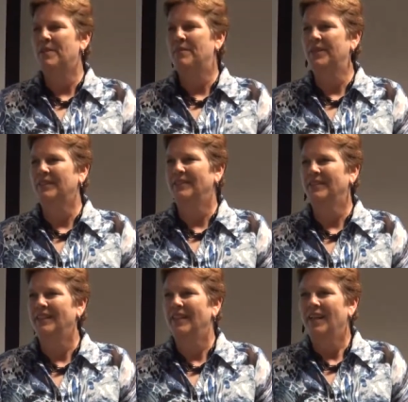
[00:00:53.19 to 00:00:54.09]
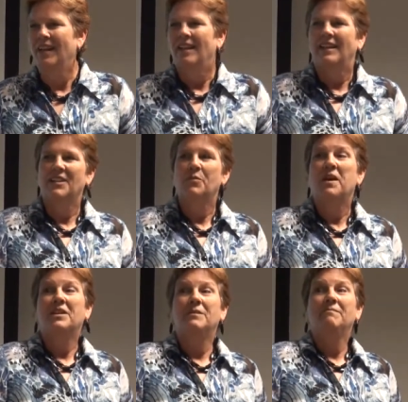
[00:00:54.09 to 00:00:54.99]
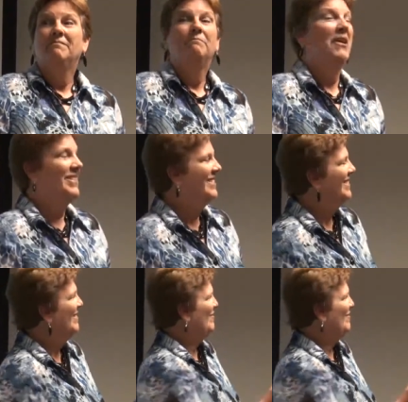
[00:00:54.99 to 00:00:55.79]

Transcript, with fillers: member. Let's welcome Martin.